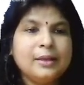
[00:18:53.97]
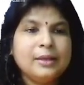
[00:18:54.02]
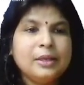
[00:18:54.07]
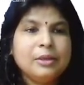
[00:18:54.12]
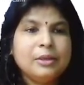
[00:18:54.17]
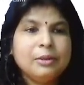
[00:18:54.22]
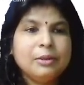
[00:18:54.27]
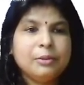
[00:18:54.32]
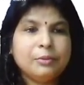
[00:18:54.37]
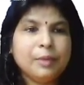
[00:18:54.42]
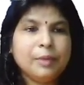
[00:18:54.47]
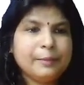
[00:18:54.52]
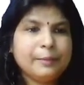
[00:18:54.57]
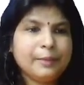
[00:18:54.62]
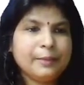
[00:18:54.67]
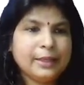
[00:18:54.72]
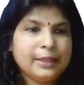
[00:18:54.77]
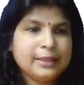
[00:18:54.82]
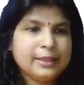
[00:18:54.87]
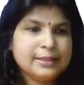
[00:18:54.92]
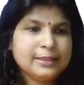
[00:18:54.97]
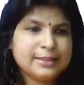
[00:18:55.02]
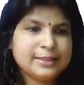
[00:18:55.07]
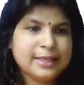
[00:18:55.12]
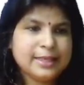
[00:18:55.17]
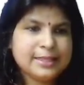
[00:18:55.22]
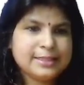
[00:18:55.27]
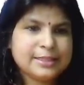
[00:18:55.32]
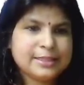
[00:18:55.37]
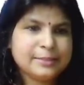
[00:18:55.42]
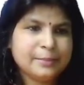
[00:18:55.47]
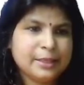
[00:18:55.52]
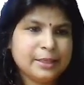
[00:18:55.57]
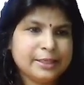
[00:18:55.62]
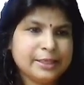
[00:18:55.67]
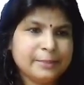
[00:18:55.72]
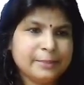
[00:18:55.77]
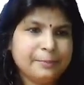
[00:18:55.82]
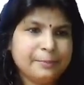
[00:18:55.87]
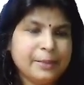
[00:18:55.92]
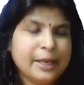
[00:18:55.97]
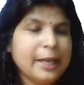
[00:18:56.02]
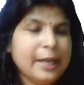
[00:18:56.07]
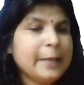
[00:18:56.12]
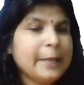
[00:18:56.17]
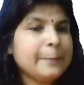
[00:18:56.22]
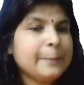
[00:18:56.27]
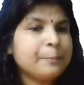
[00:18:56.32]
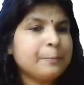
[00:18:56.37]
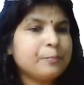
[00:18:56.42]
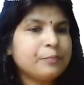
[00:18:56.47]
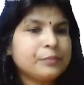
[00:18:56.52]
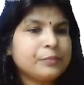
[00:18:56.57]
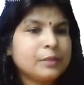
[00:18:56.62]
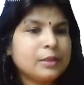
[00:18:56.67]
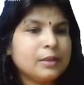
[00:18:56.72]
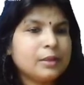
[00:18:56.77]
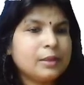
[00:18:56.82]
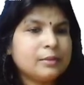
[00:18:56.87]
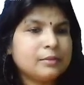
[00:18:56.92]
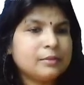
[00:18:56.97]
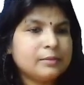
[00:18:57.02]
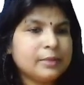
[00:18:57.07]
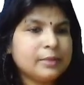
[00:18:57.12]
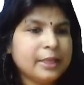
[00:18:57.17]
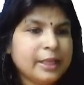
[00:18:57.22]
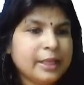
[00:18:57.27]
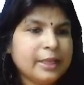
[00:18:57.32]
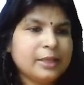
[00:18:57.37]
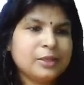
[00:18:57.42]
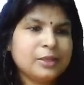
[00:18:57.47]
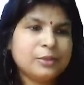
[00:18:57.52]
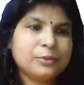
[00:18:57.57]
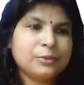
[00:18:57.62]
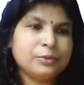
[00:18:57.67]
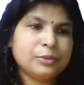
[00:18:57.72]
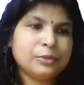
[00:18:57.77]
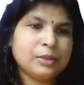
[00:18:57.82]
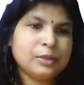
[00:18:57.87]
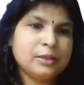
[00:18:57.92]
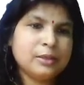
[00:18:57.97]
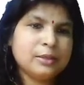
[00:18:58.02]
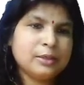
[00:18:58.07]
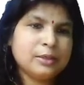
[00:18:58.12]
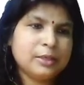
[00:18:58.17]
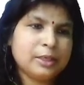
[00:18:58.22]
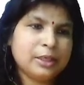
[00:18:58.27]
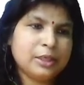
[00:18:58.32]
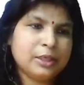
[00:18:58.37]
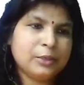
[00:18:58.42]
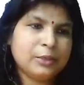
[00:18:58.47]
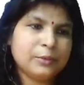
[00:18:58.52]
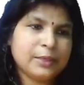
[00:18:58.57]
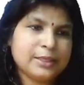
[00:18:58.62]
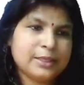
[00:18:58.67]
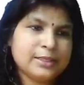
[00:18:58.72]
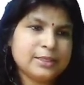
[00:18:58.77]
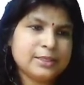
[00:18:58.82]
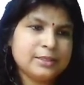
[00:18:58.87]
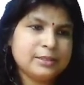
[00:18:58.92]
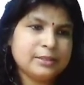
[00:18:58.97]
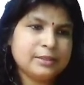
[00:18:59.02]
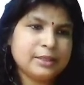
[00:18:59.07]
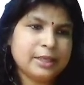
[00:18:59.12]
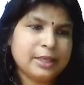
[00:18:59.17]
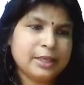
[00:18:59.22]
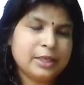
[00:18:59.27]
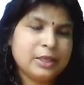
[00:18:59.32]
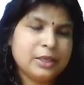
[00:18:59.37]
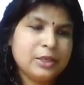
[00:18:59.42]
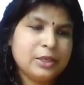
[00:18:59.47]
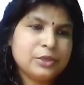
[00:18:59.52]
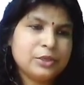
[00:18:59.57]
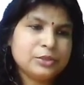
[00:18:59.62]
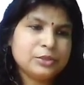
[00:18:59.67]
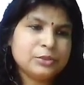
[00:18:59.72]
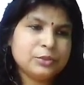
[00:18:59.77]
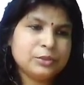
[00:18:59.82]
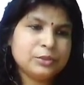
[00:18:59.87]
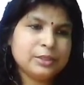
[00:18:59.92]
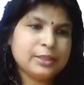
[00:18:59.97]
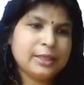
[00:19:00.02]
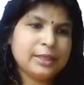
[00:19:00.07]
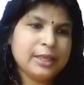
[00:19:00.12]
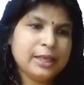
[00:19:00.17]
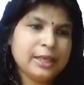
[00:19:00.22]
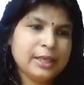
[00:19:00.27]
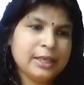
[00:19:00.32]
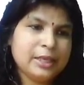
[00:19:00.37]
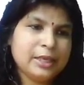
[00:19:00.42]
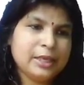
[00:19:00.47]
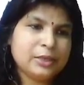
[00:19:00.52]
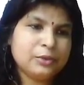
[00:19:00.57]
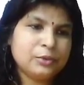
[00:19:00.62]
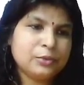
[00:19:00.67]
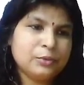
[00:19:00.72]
we will just multiply 3 to the equation 3. So 3 into